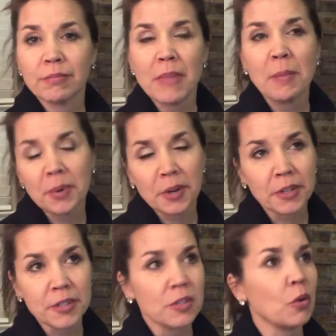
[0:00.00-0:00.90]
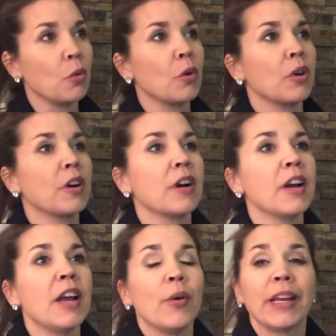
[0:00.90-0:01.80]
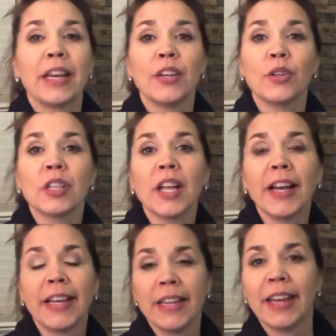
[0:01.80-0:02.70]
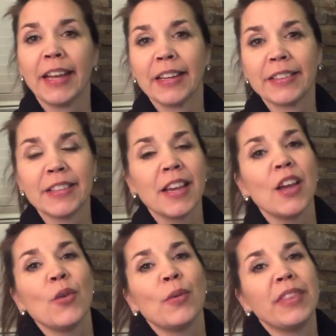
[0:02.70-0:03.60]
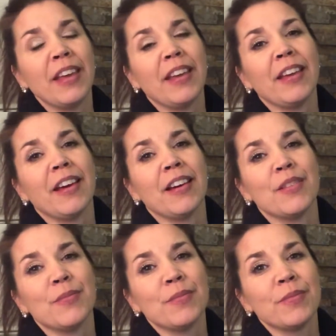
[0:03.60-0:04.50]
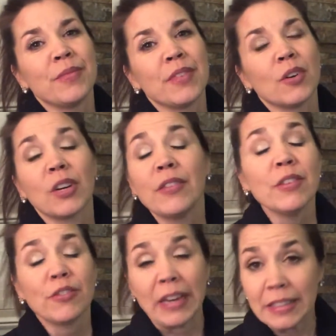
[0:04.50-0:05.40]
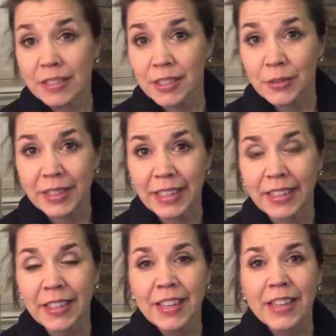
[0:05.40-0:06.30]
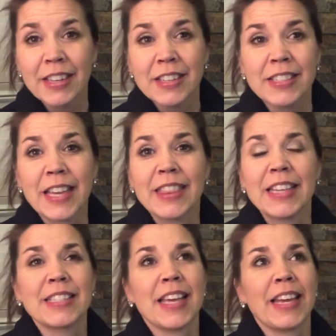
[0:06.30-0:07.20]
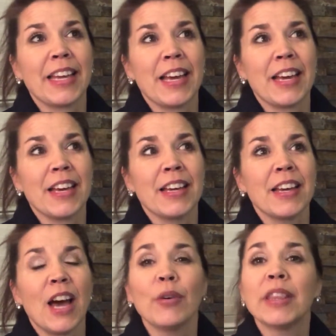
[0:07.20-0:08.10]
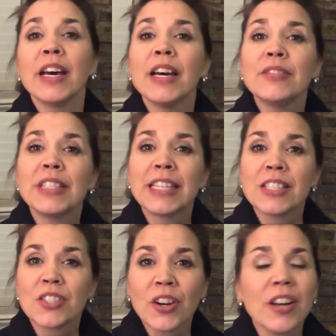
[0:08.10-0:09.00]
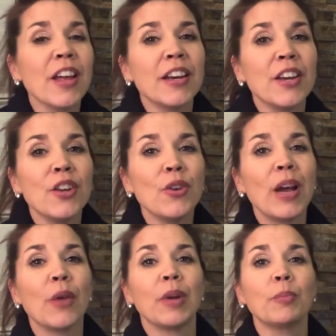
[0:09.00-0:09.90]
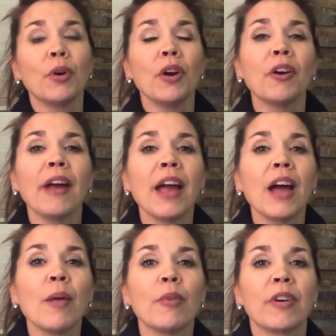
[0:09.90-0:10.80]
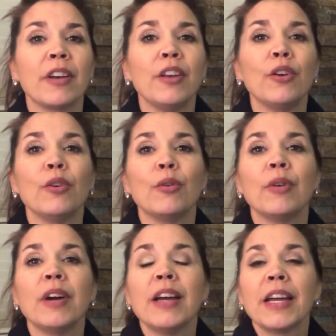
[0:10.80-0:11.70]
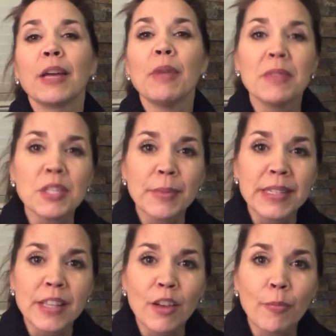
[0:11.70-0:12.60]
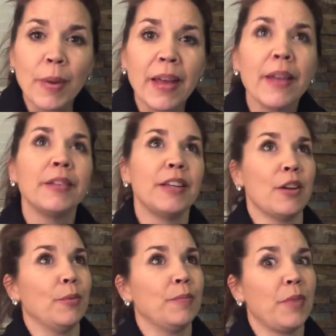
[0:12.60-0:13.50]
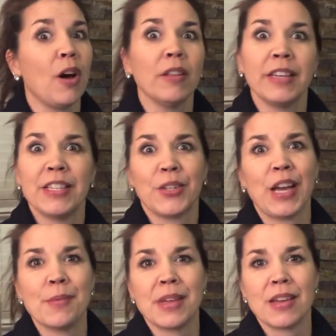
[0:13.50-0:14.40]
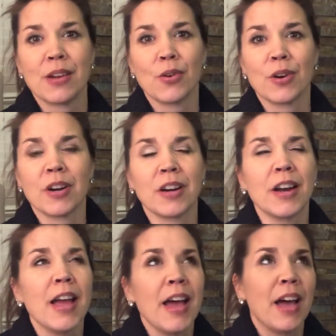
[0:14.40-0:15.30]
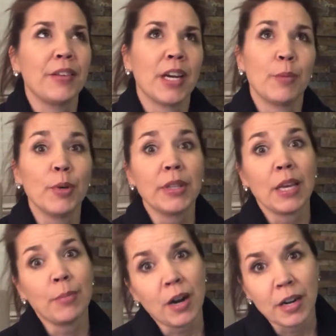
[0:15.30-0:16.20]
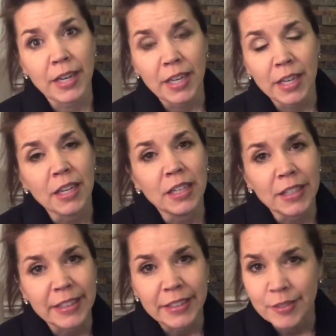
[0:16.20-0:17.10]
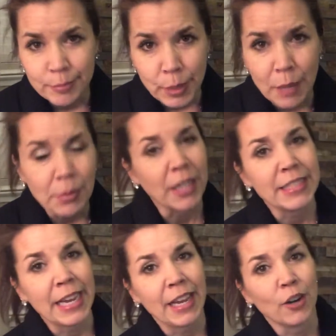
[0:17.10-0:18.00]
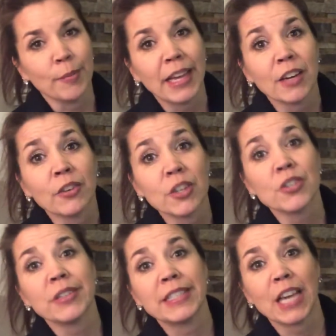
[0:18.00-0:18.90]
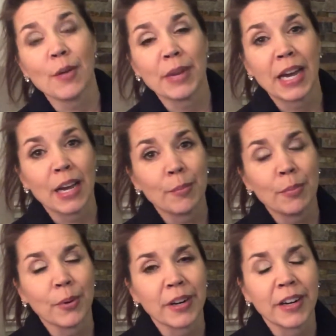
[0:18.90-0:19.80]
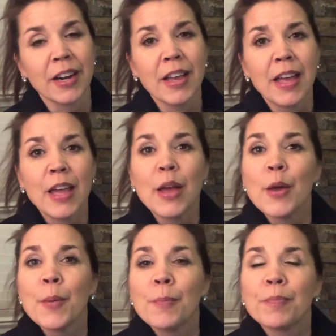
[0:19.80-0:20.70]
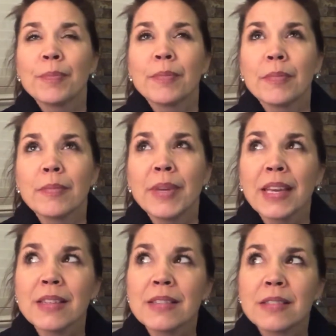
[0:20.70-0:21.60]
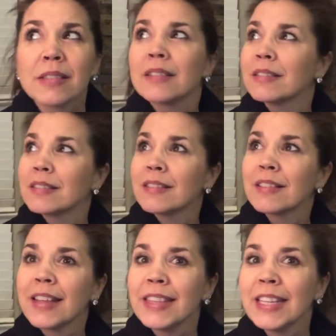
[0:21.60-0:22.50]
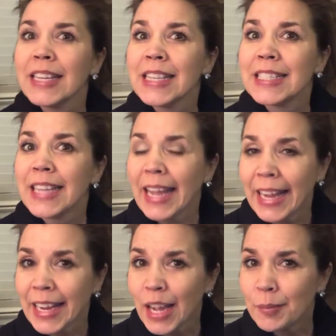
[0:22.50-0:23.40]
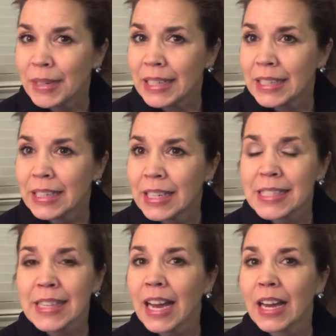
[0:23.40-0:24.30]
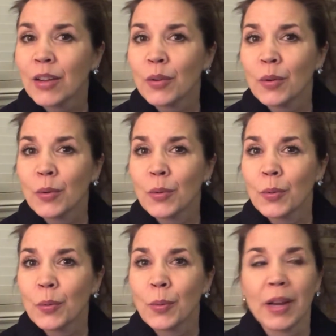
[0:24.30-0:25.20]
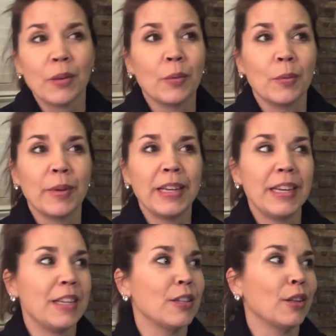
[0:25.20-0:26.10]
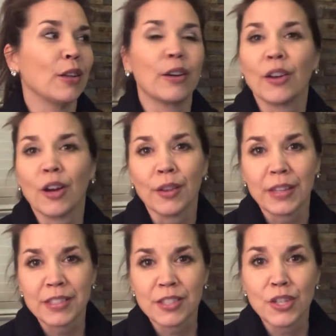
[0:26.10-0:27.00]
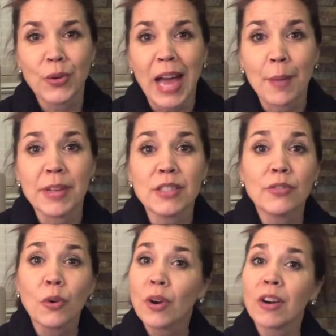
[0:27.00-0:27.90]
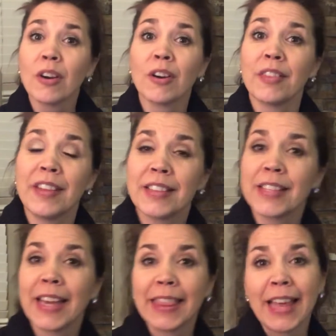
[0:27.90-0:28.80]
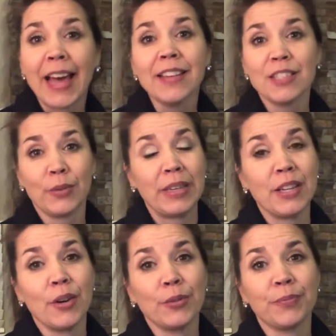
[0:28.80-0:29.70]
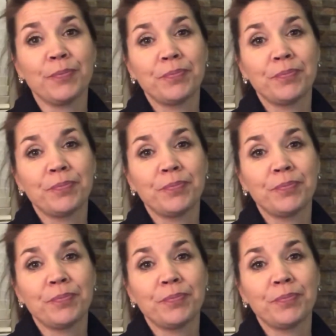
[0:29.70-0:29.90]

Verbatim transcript: members or when I get a new client and when they, um, or even friends, when they say things like, uh, I would love to get started on a new eight week program or a new commitment to myself, but you know, the holidays are coming or I've got a birthday party on blah blah day or my anniversary's coming up or because at the end of the day, I mean, isn't that what we need to learn all these new habits for or things like that so we don't